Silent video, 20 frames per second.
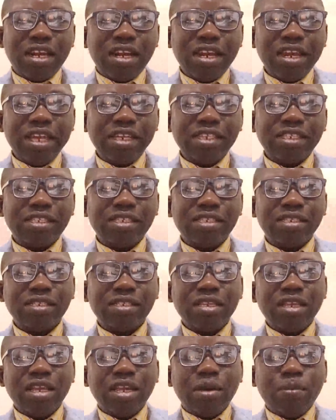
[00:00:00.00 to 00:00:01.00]
abstract to.
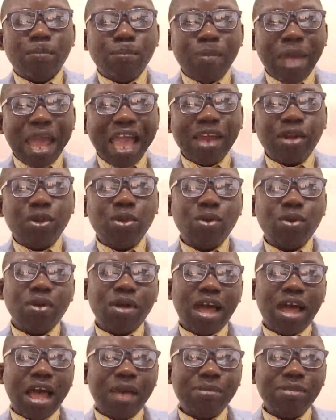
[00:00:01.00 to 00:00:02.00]
They may have
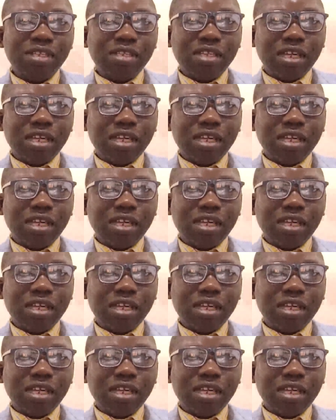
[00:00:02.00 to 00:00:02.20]
specifications.